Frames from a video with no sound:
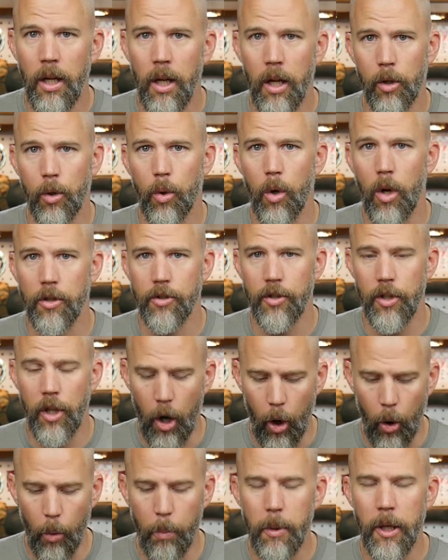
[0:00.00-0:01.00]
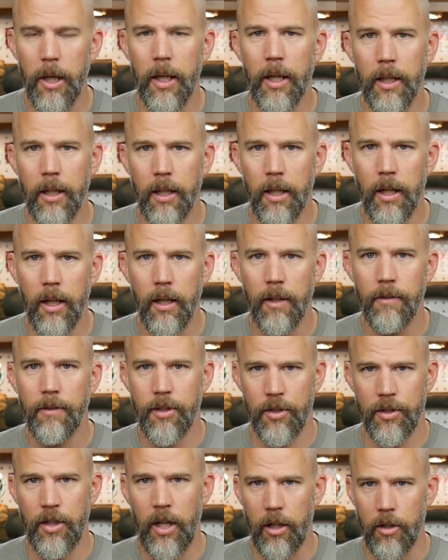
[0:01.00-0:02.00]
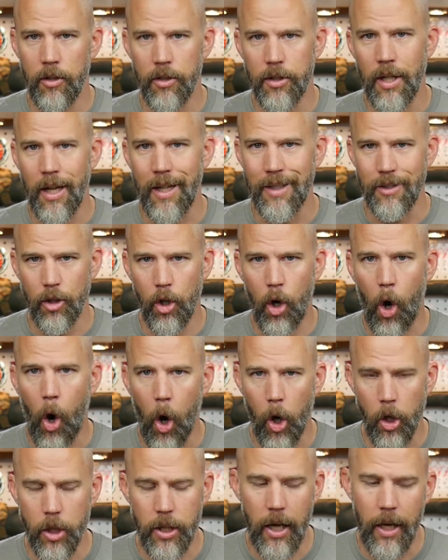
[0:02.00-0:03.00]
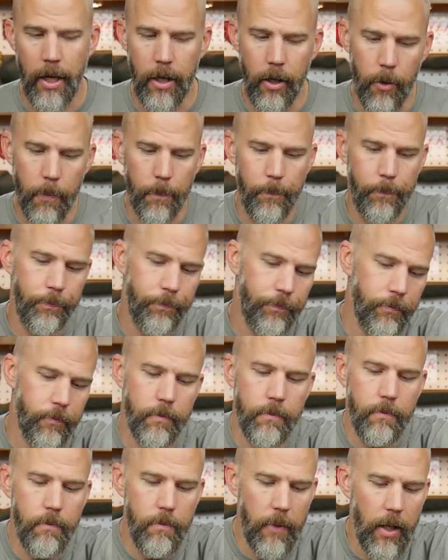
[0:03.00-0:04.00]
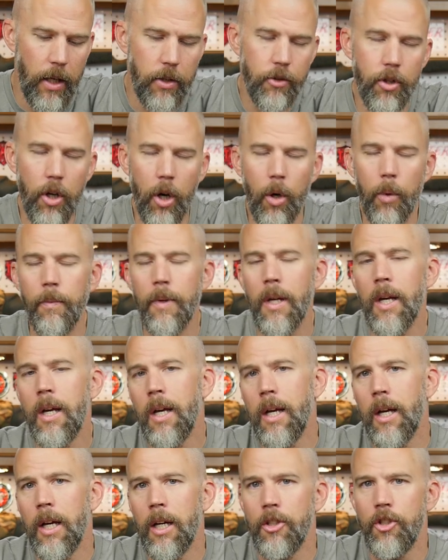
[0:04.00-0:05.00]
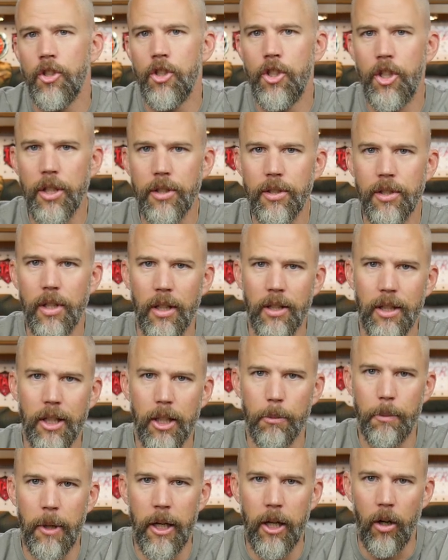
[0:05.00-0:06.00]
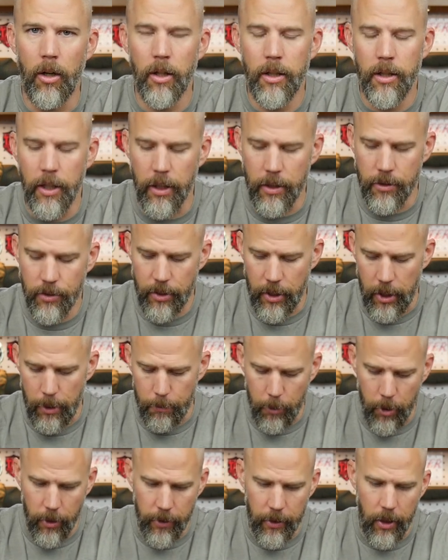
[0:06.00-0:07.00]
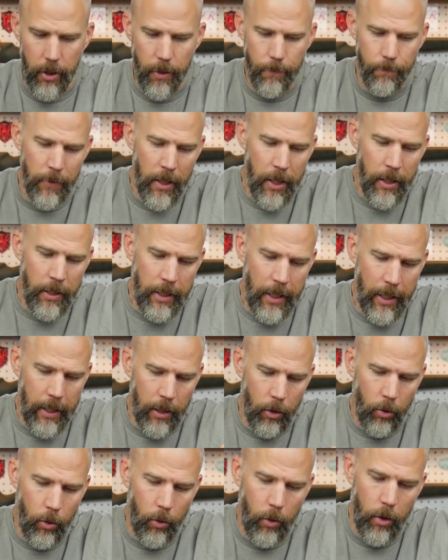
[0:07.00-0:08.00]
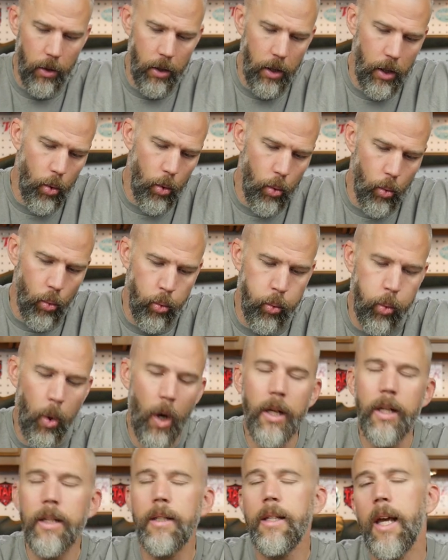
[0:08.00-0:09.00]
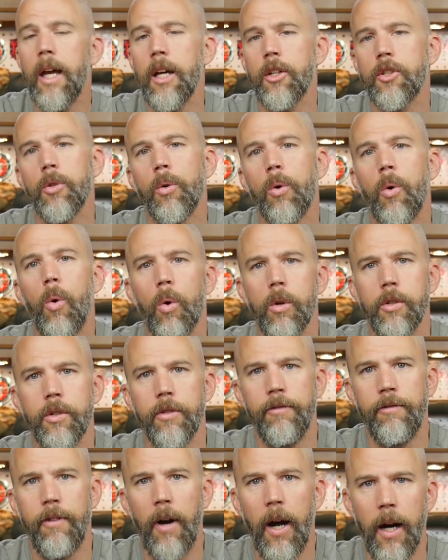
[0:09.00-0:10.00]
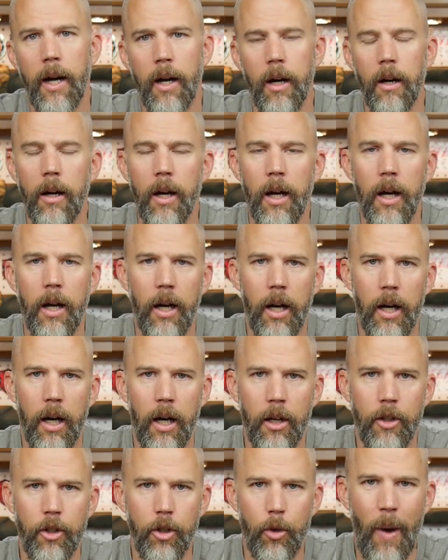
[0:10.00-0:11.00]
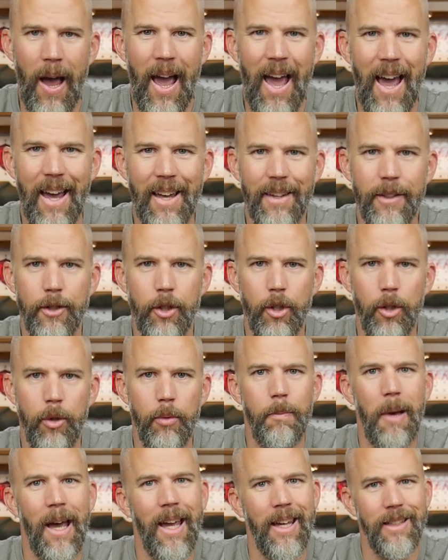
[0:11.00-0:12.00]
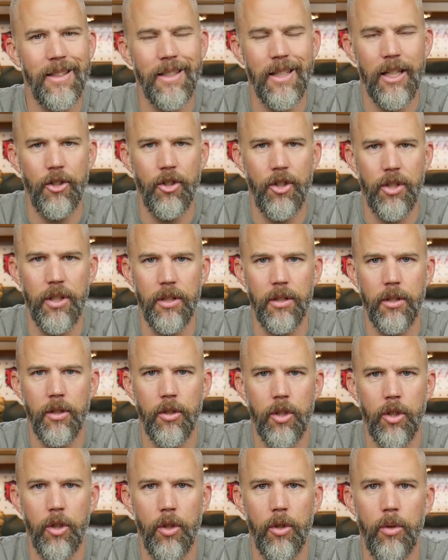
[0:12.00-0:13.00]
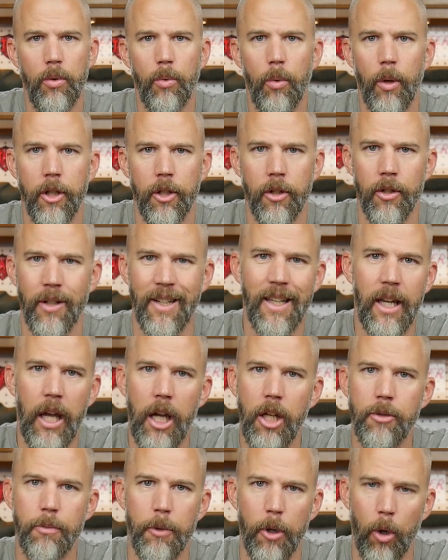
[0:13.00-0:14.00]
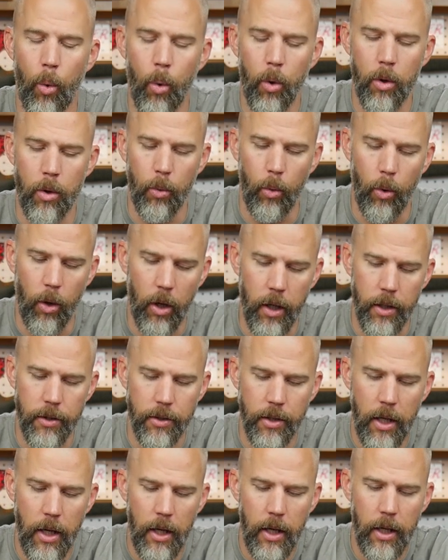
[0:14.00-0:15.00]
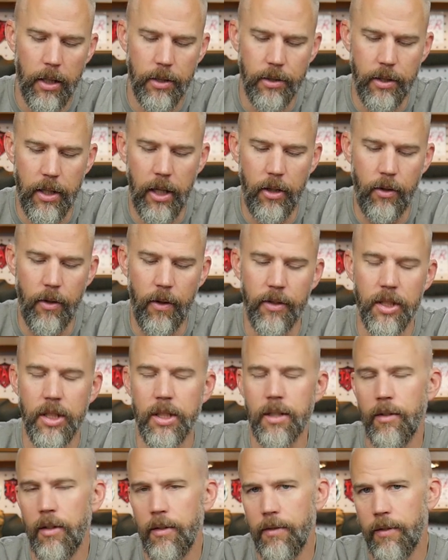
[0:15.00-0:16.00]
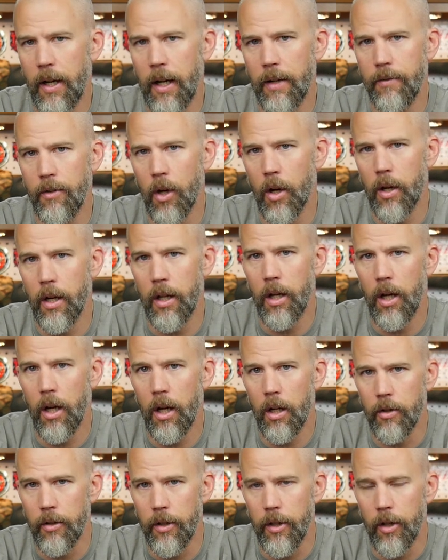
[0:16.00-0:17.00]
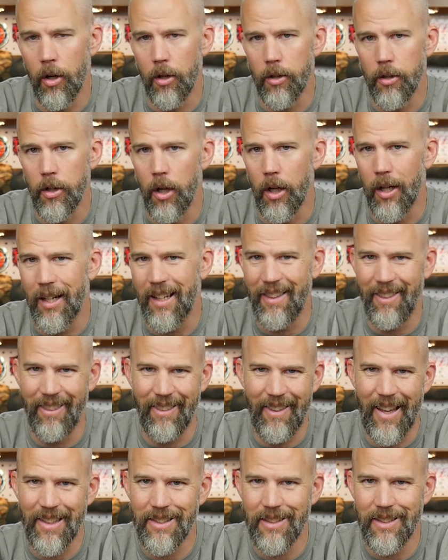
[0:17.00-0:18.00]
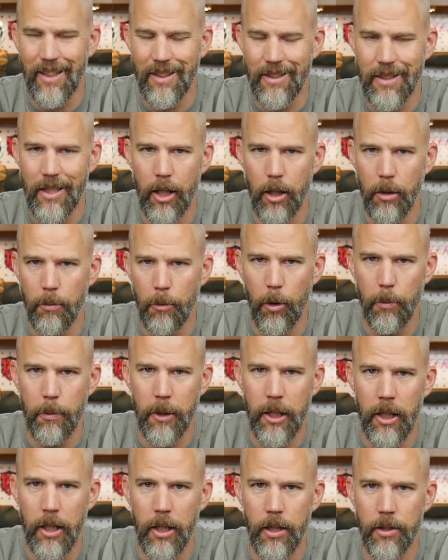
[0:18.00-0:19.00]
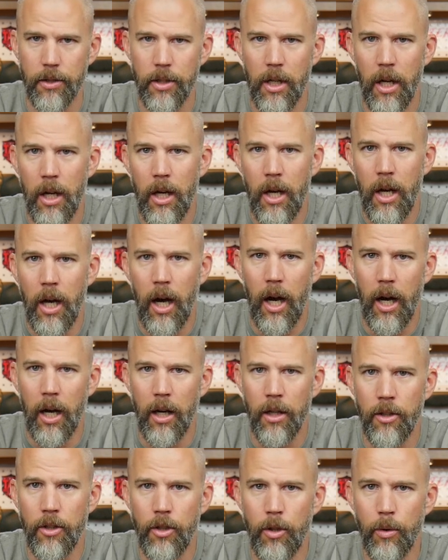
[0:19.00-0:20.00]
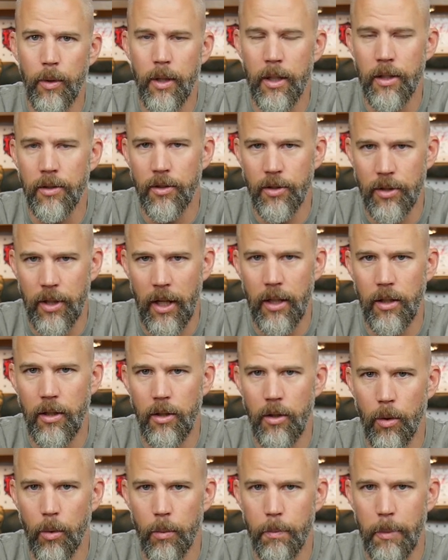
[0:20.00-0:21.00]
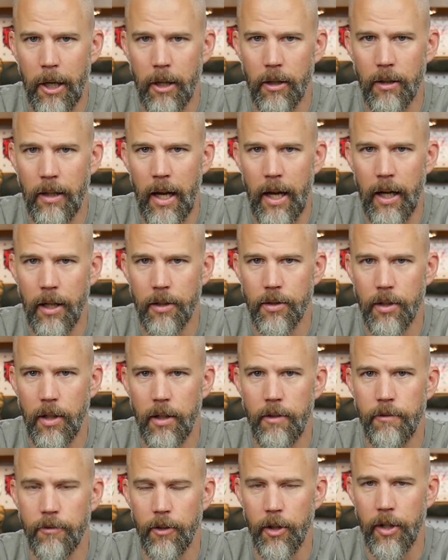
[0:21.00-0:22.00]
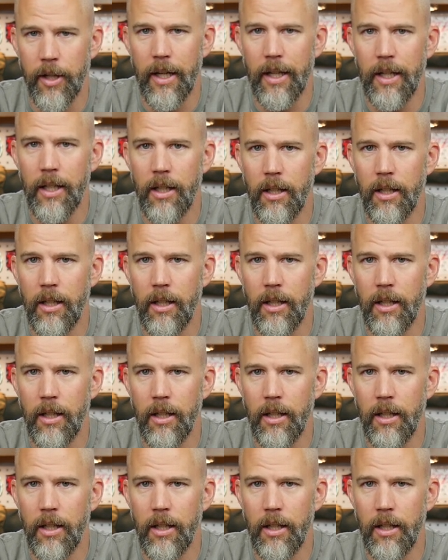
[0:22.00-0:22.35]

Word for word: across the opening of a standard size car tire. So just a little bit on gun setup on there. Now, running the actual course of fire, uh, you had to pay attention to what your engagement order was. Because again, you have a seventy-five yard and a one hundred yard target. That's not terrible because uh, you can set your parallax and forget